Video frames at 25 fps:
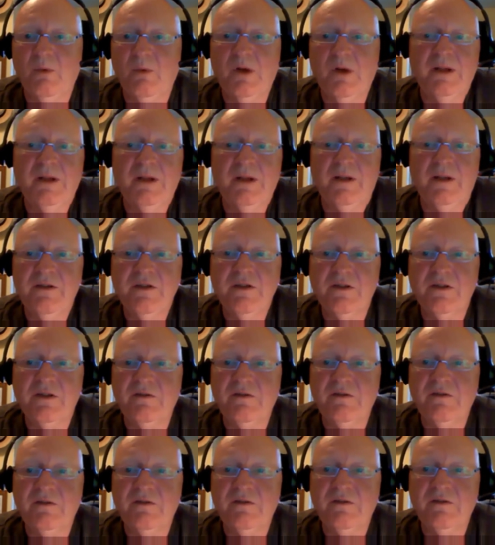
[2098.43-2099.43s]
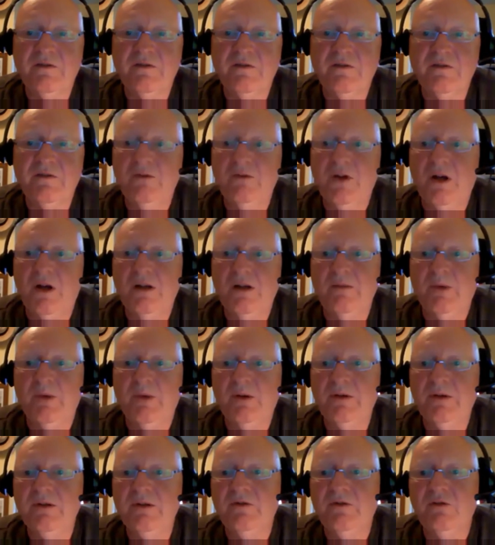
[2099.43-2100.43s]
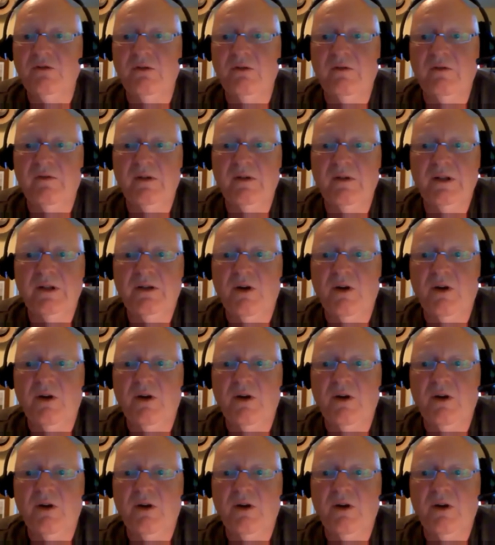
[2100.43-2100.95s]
Why not just face it and talk about it truthfully,